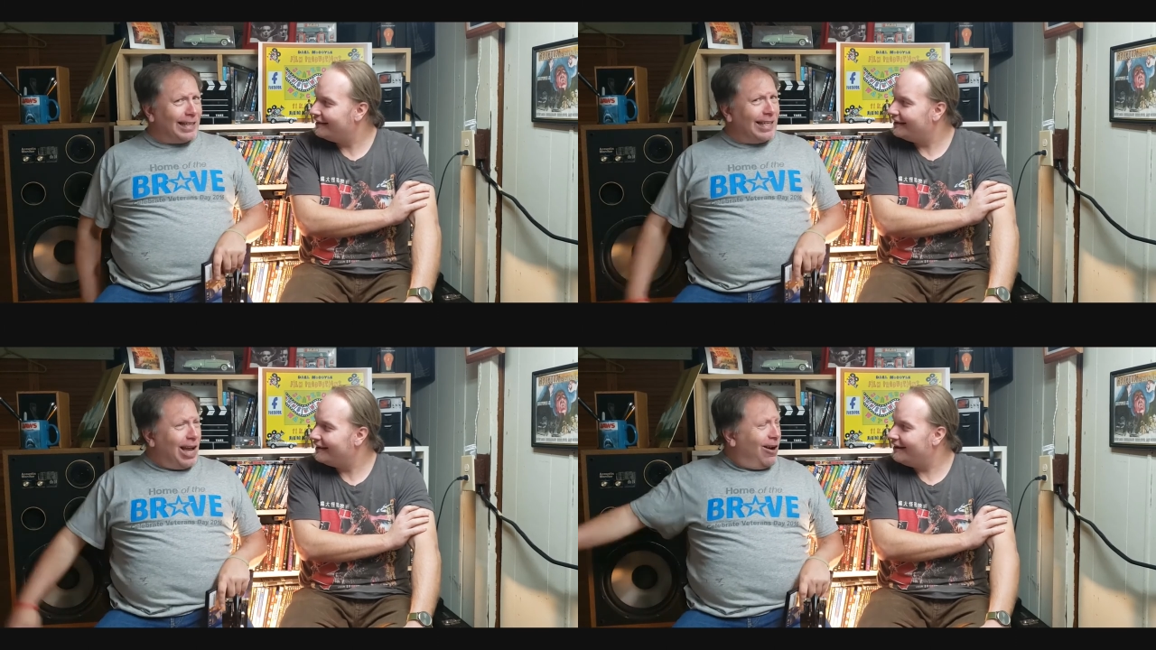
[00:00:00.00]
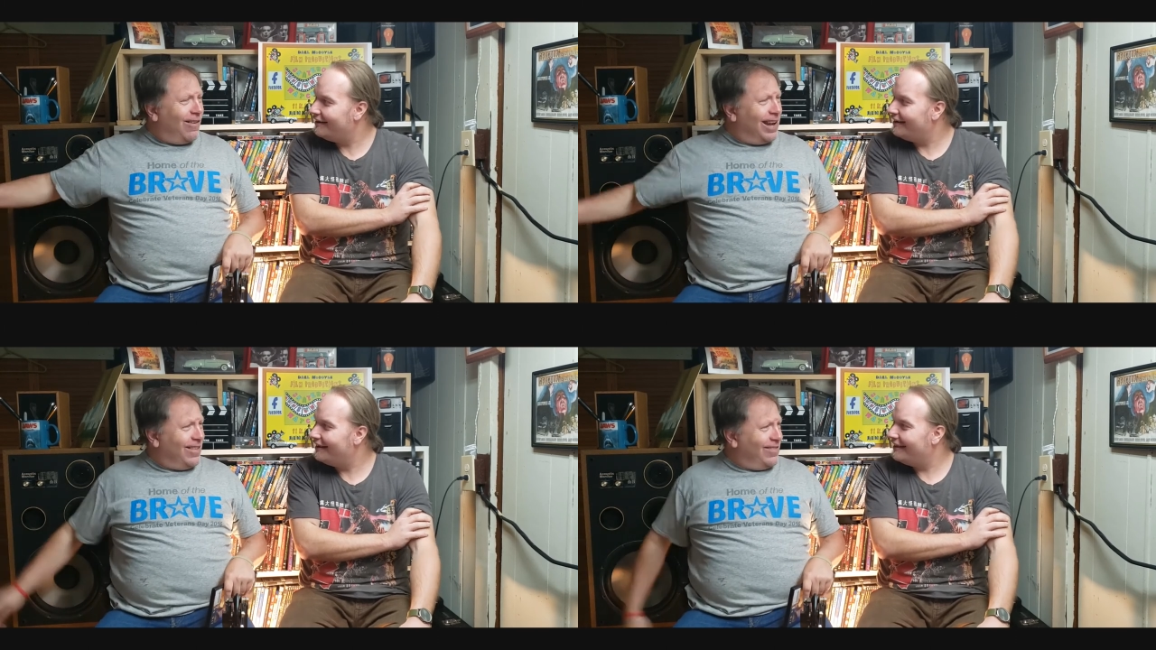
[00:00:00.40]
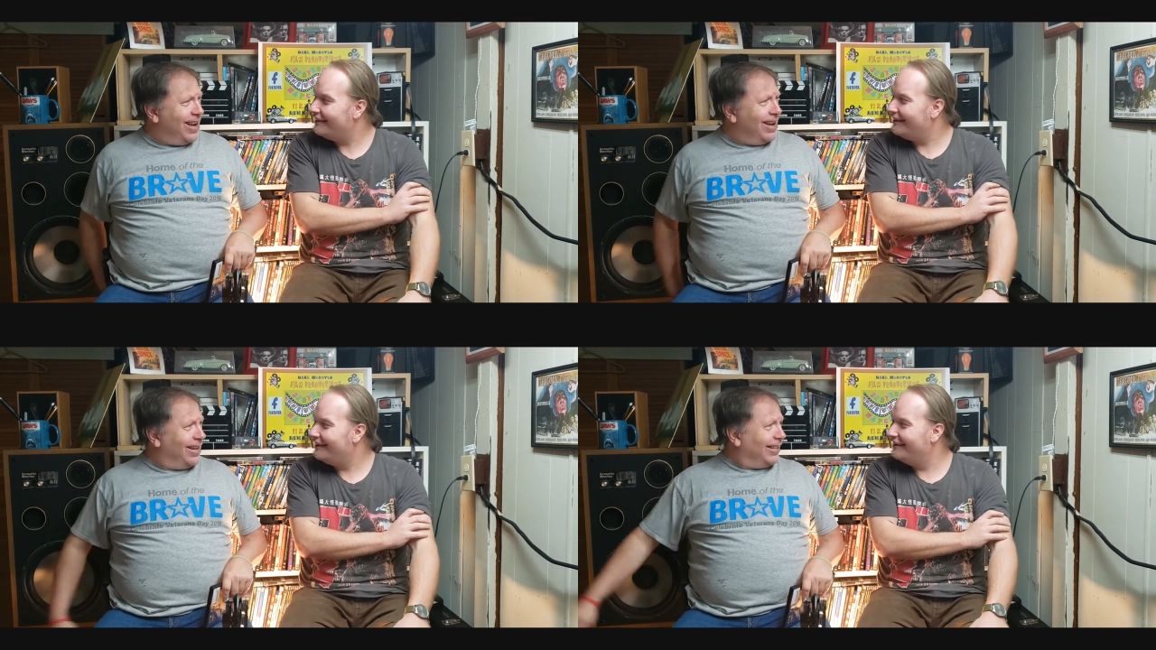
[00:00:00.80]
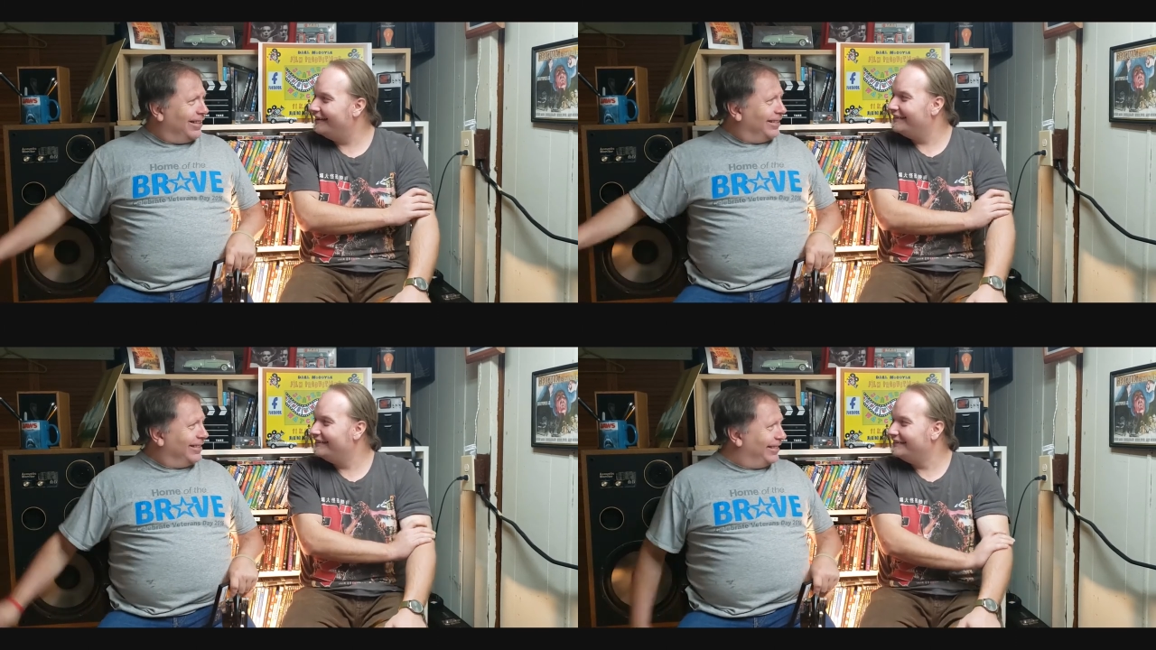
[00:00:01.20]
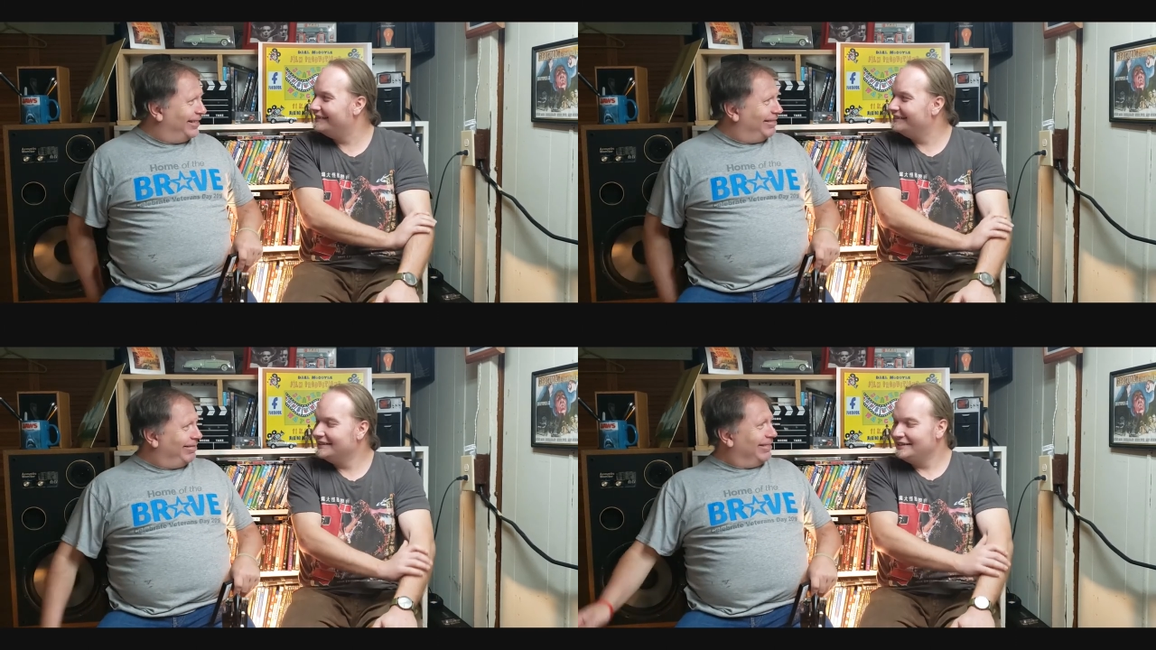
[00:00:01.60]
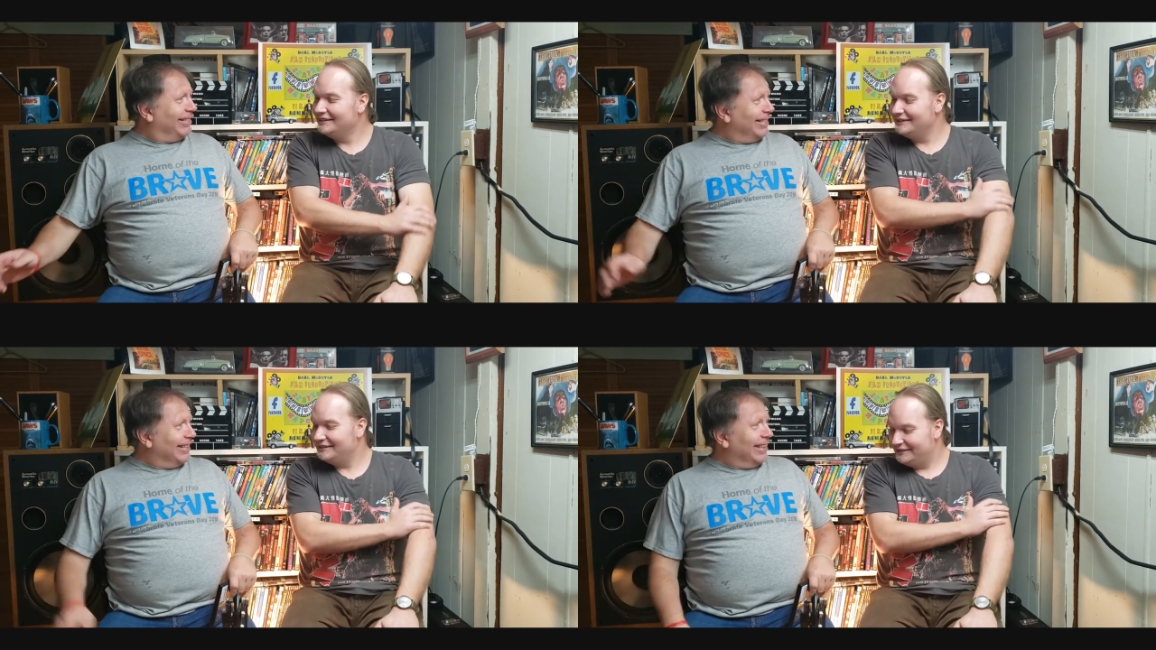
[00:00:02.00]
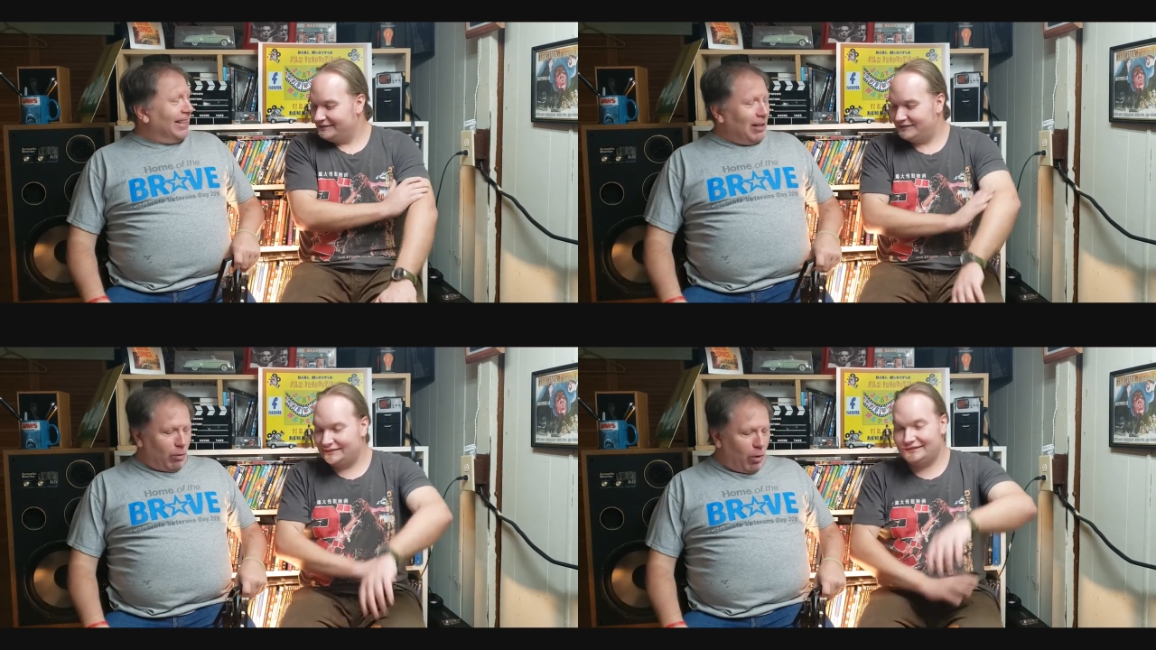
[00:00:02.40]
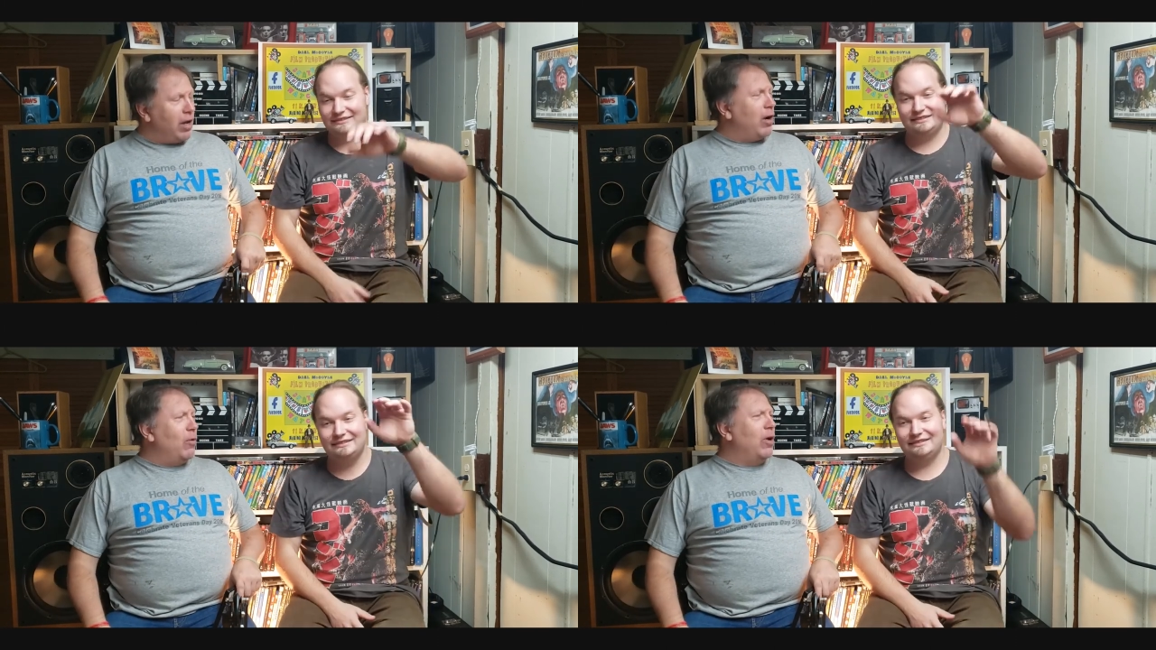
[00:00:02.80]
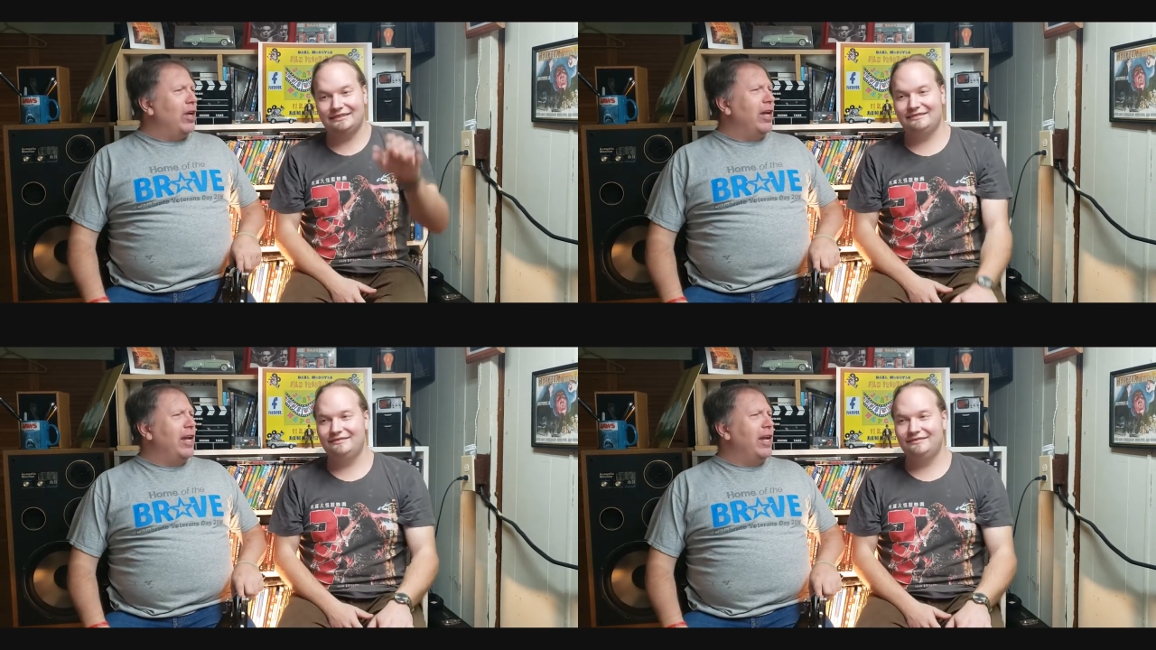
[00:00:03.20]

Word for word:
Speaker 1: go in there. What are we